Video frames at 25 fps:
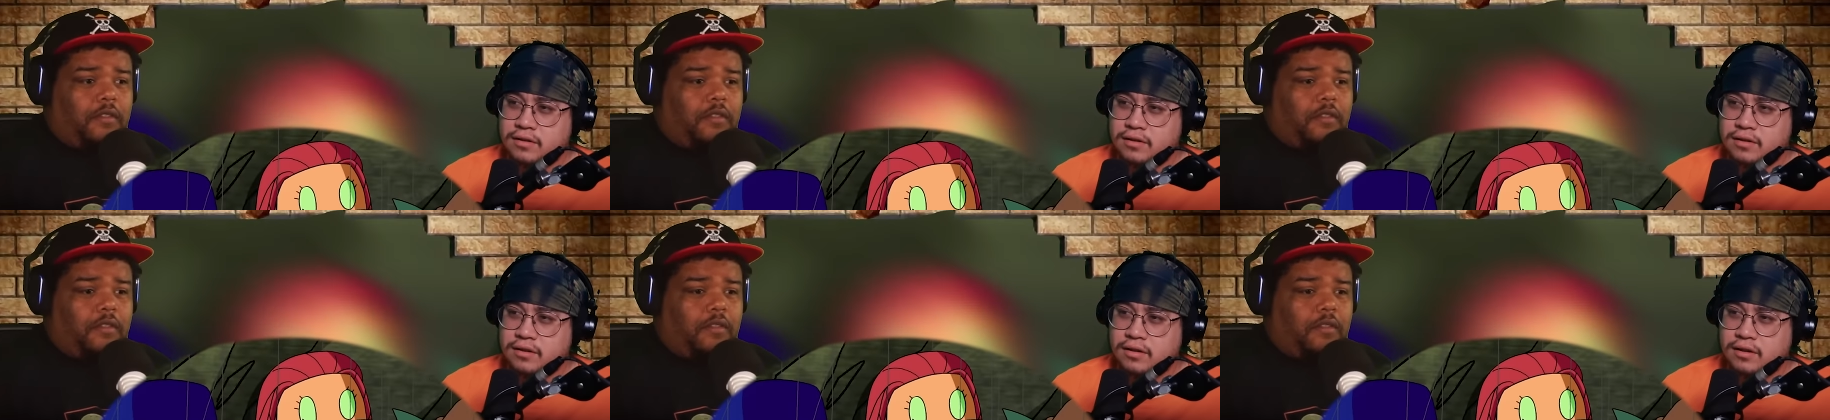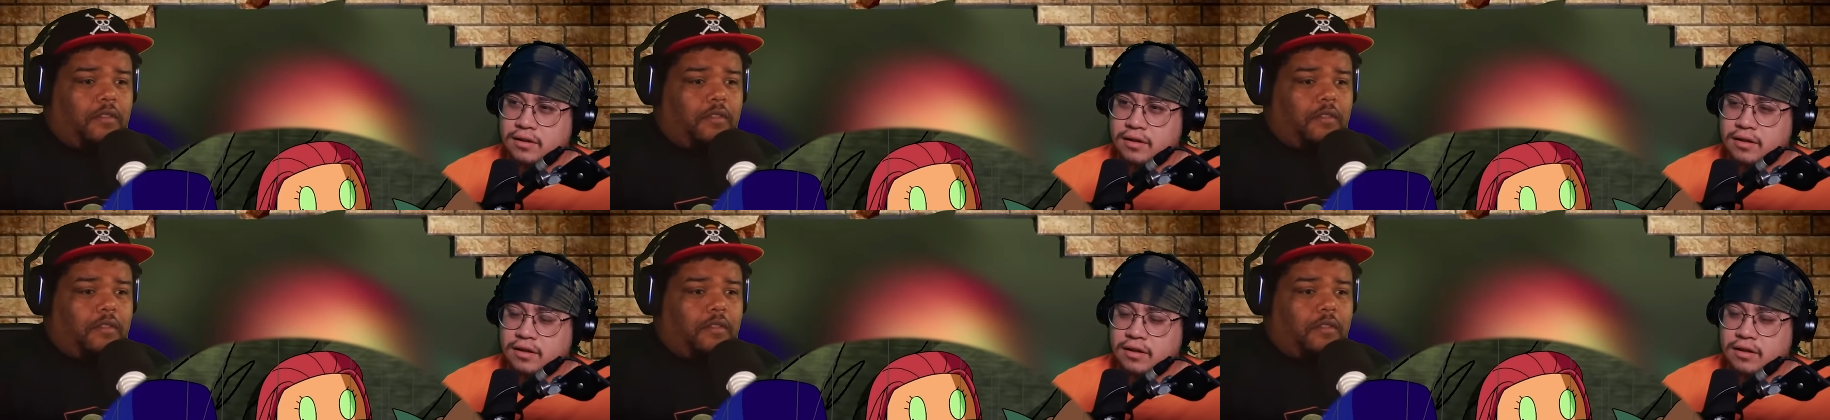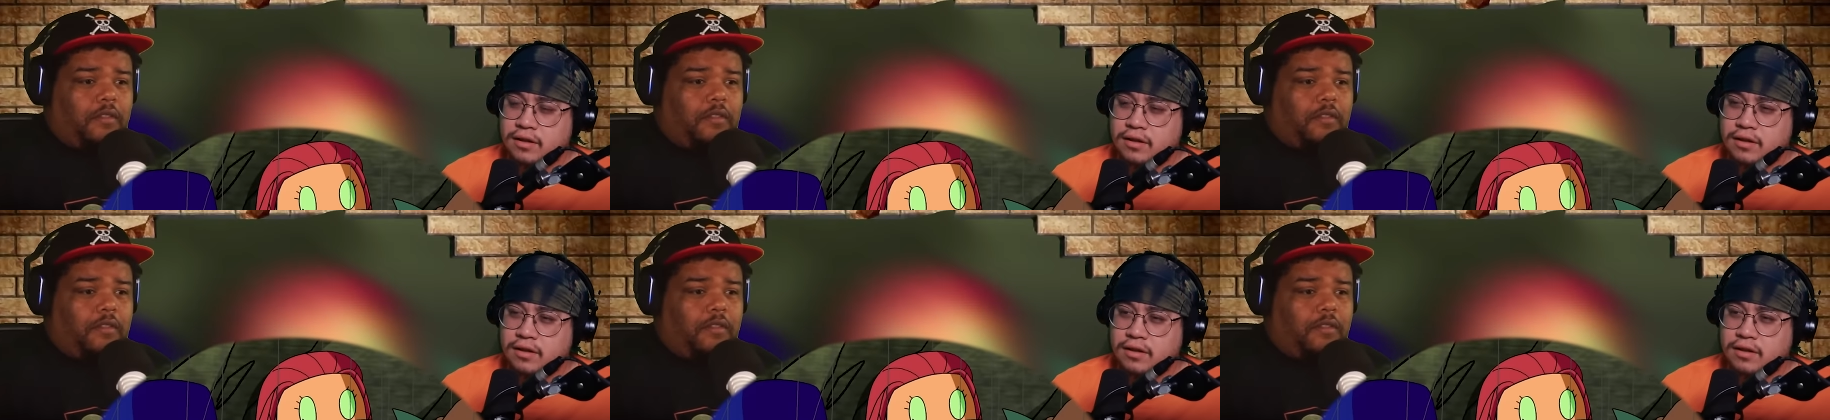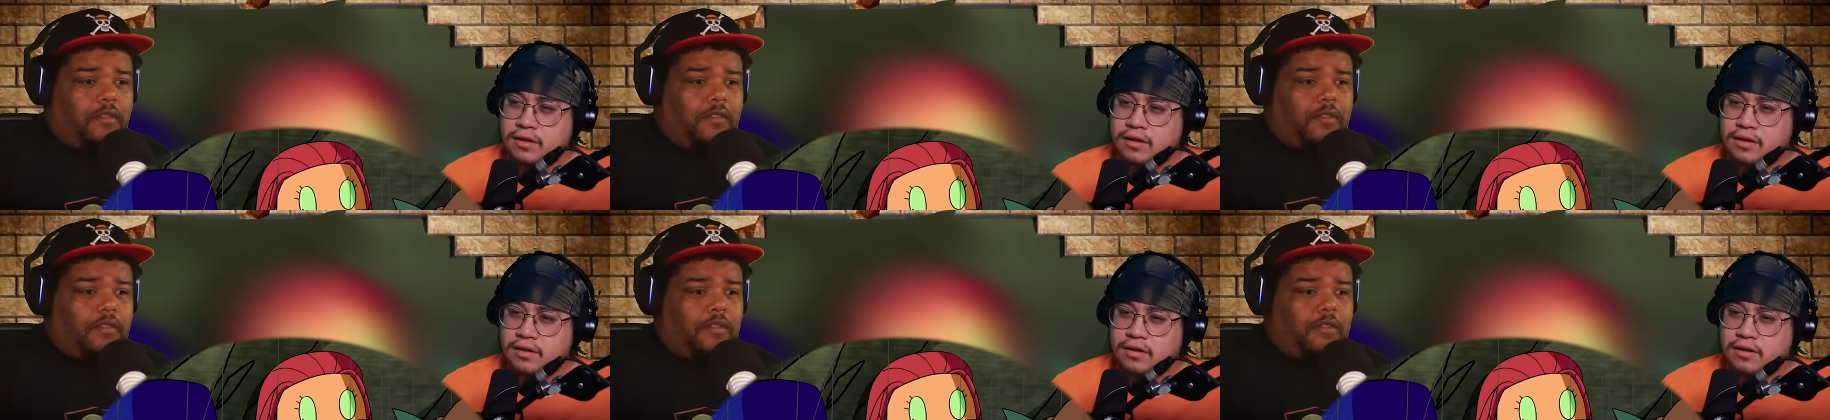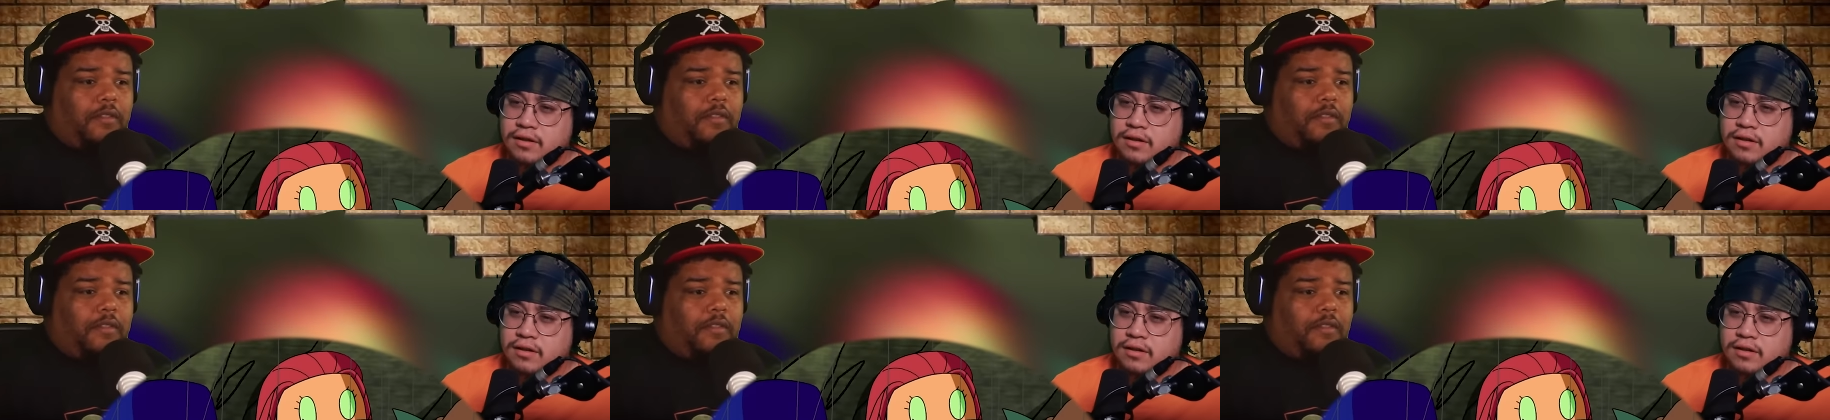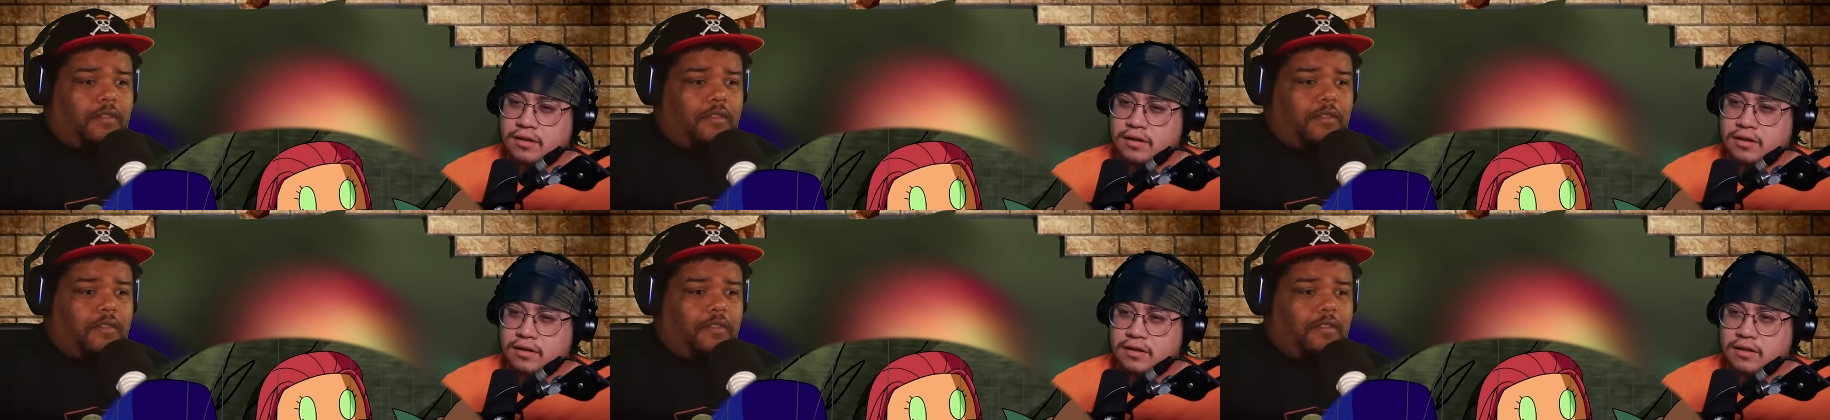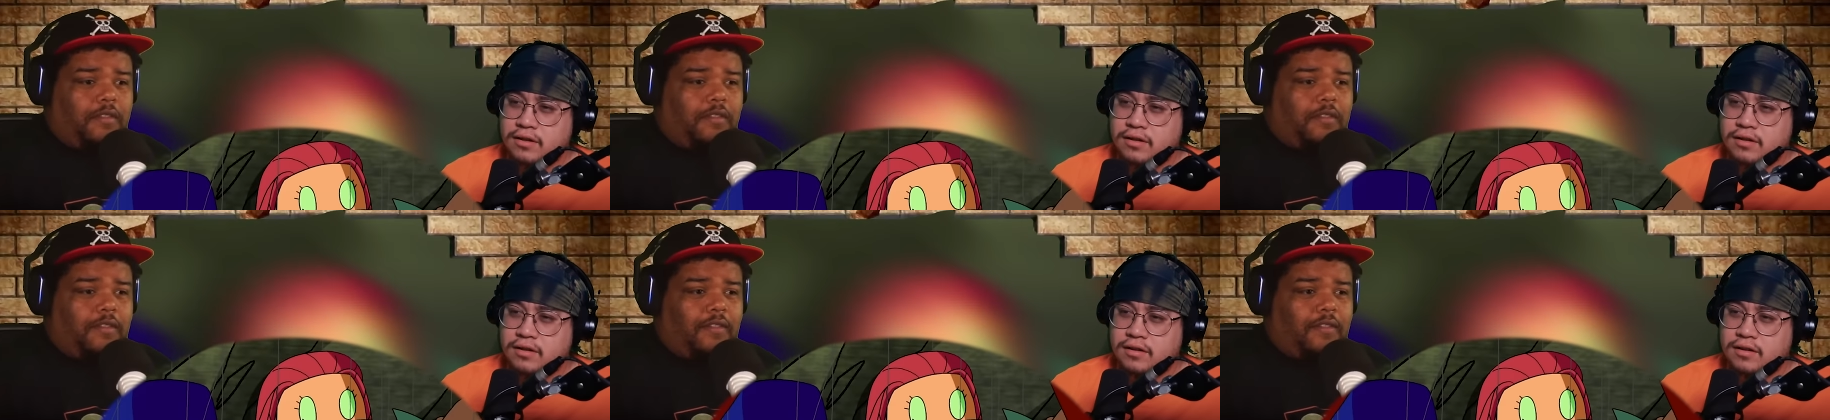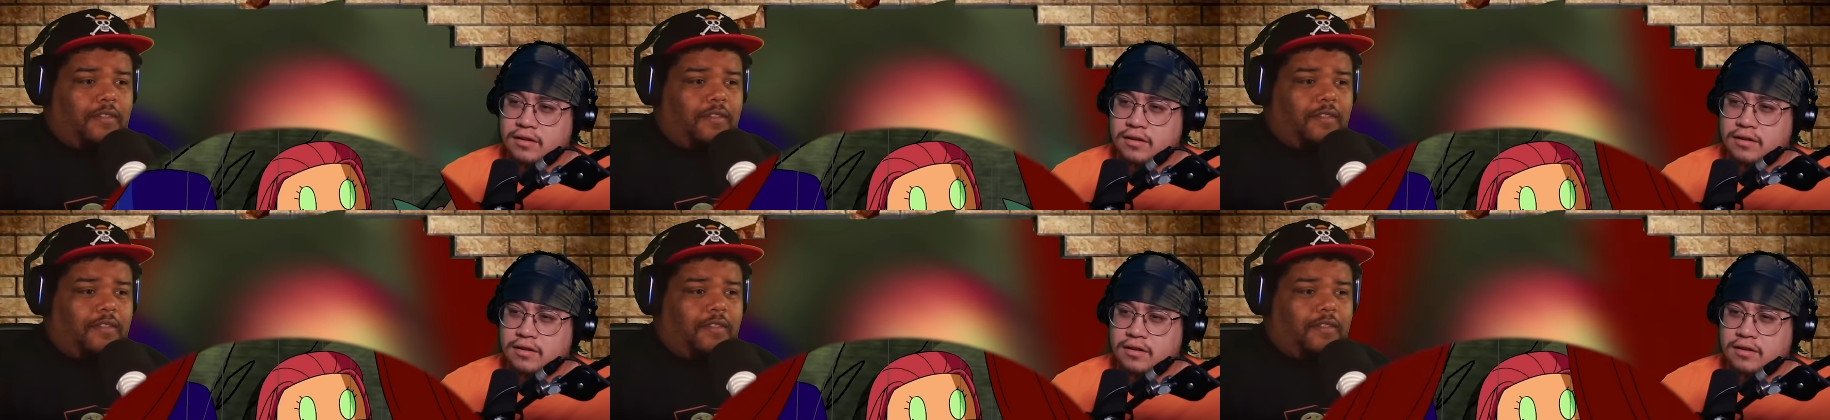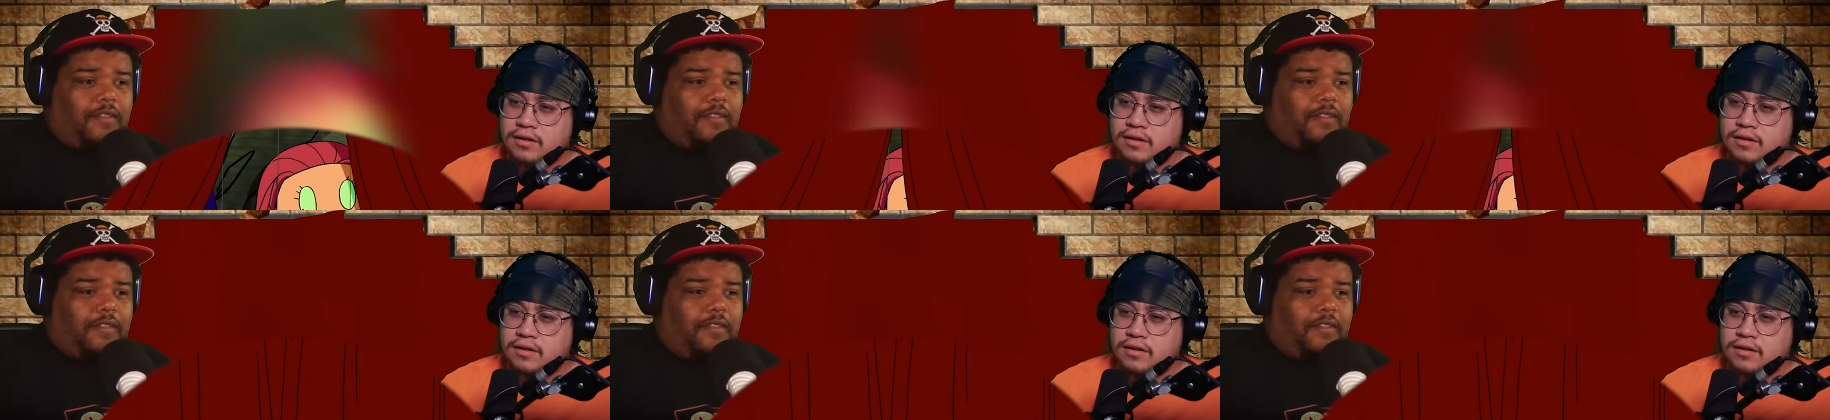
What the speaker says: (no one is talking)